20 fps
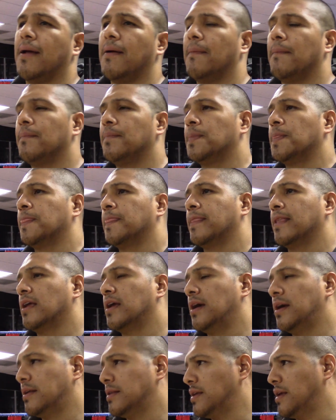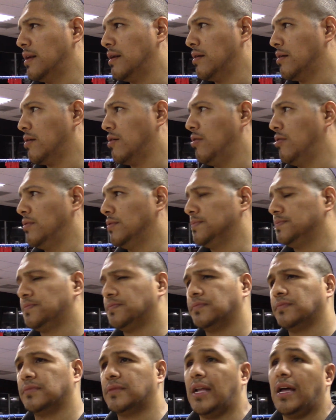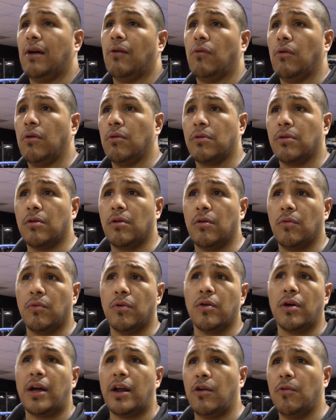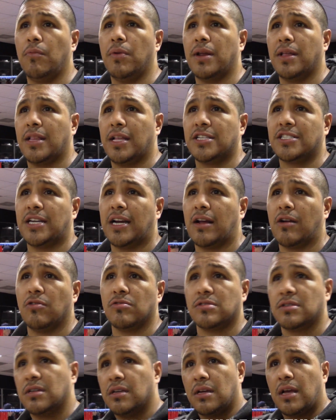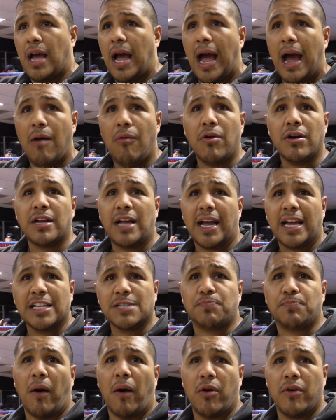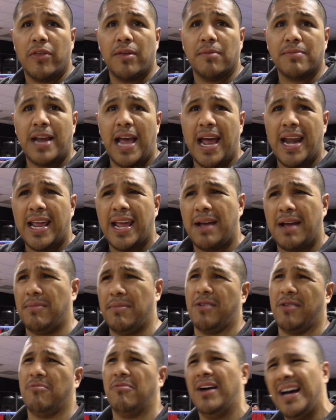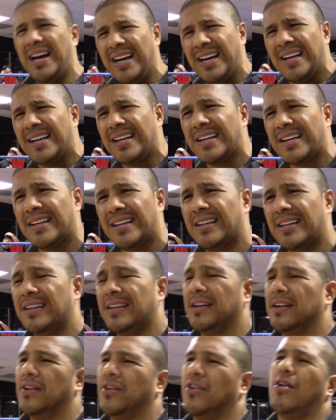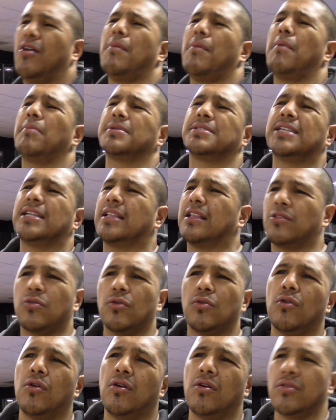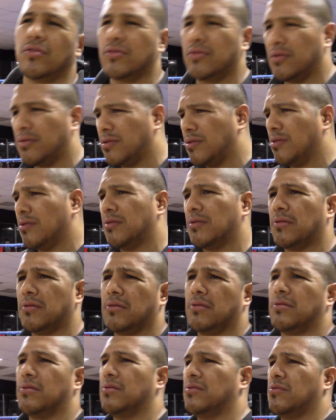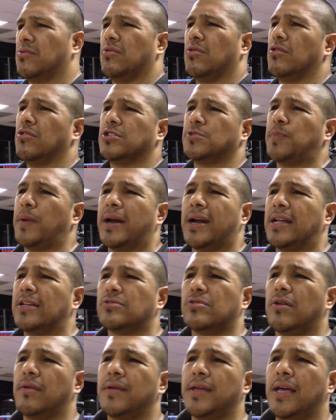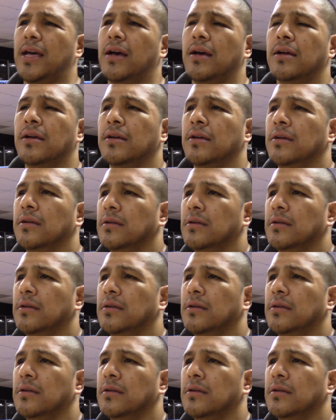And then I go, ah, well, you know, we don't got nobody. And then Johnny goes, I want, I can spar with him, Daddy. I'm like, what? No, mamacita, tú no, tú no, tú no sparees todavía.